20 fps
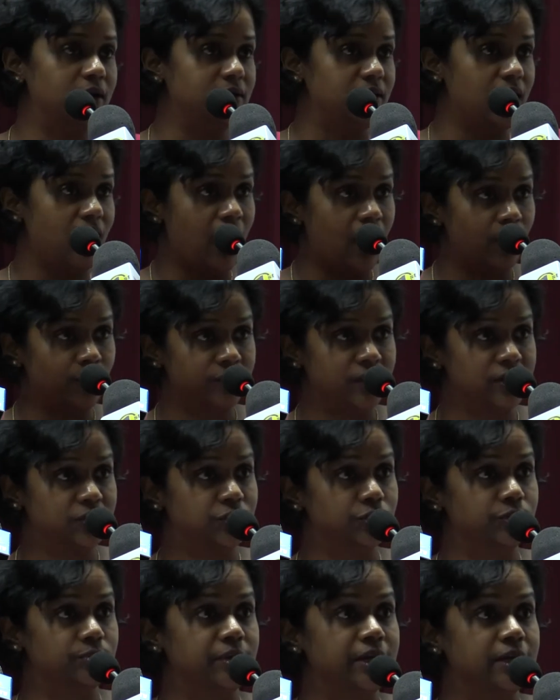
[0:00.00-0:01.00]
how they
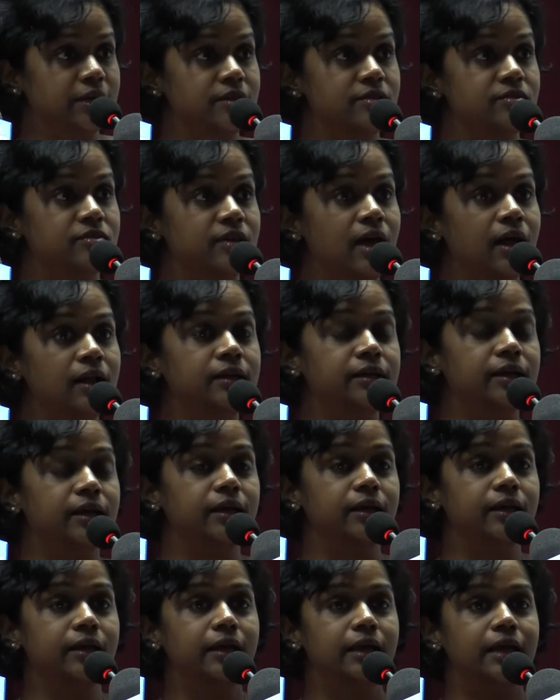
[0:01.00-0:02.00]
should be
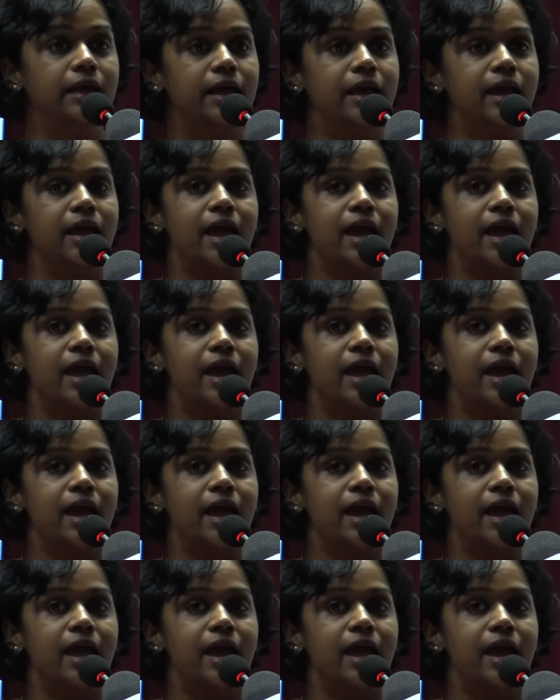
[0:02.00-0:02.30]
consulting,